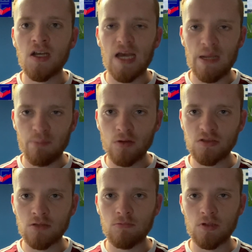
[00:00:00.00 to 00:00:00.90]
a
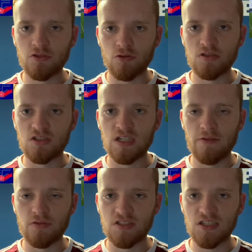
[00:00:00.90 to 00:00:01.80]
Bolton Wanderers
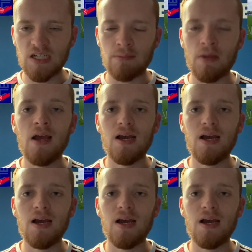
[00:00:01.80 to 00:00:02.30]
11 team.